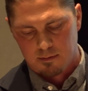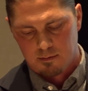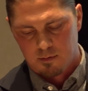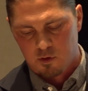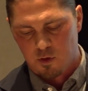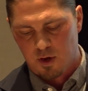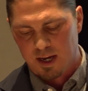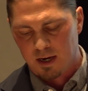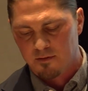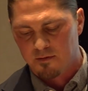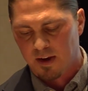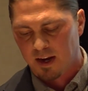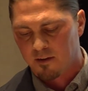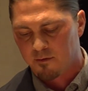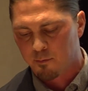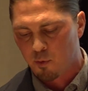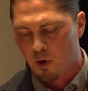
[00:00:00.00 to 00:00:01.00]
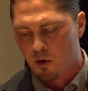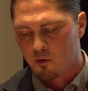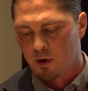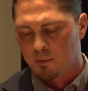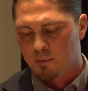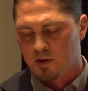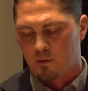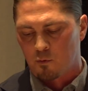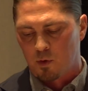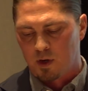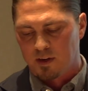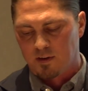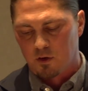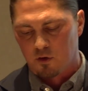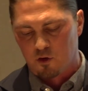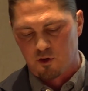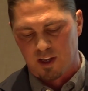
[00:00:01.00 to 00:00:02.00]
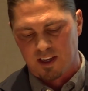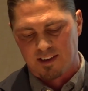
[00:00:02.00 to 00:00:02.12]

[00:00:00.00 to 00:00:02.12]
to innovative programs and research that